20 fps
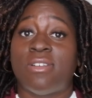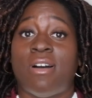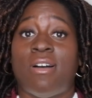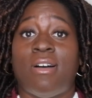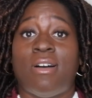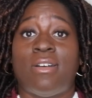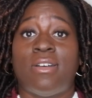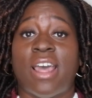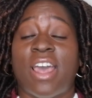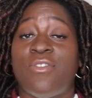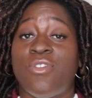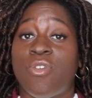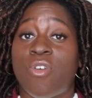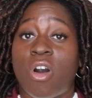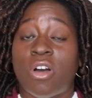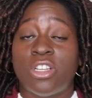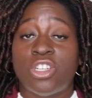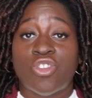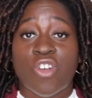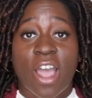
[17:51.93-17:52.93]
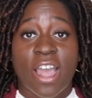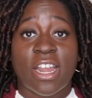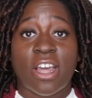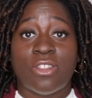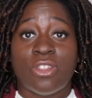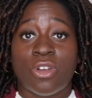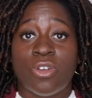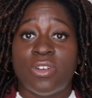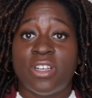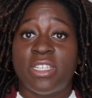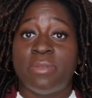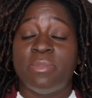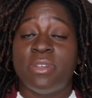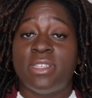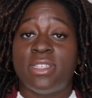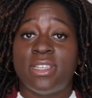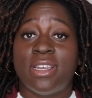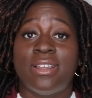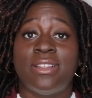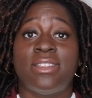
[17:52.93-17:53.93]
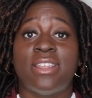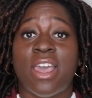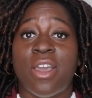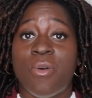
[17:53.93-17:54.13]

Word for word: haul have you all tried out the Christmas scents